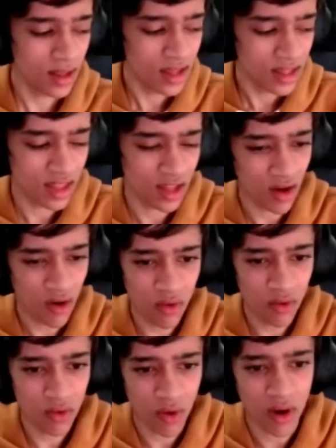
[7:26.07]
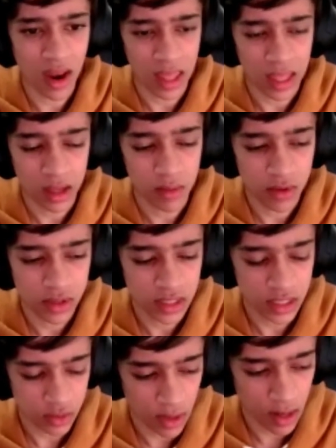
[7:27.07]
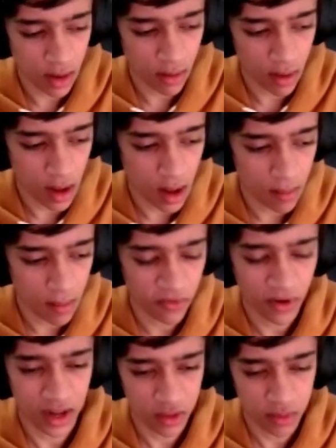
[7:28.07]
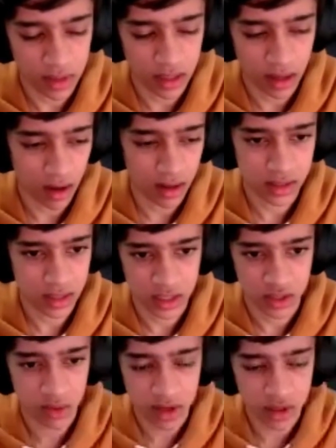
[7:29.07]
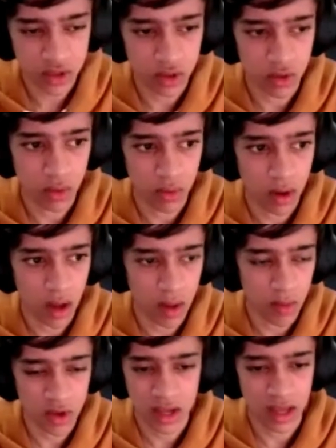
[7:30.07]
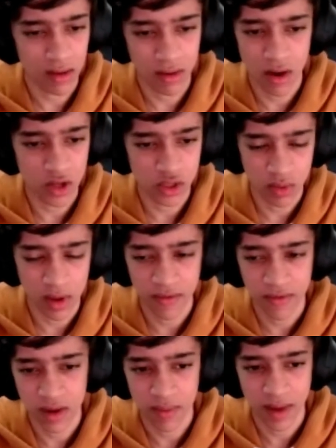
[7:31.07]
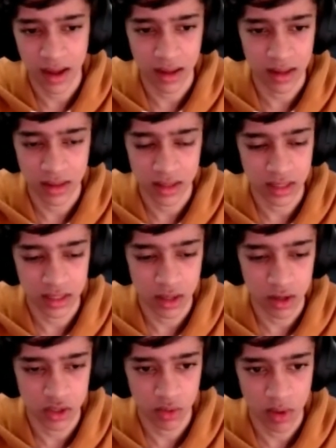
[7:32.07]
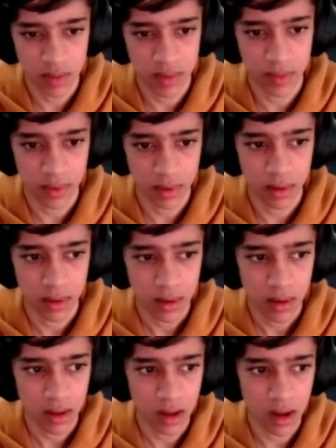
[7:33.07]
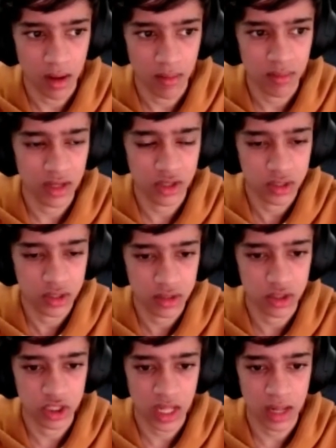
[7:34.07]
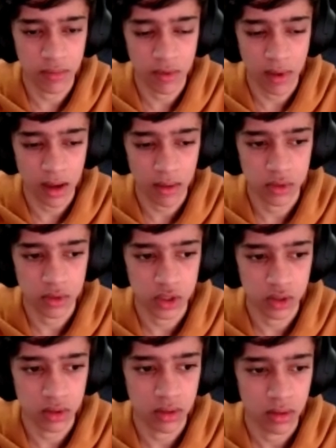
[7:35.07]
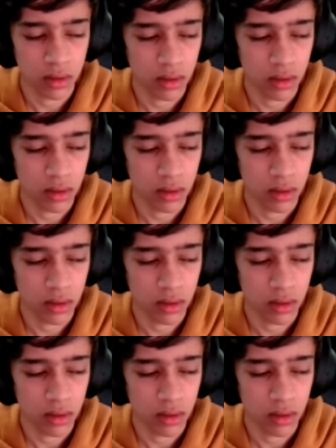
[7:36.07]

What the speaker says: the whole online community as well for like 3D art is great too. You can get loads of great feedback, and there's loads of great people that just help you out, which is good.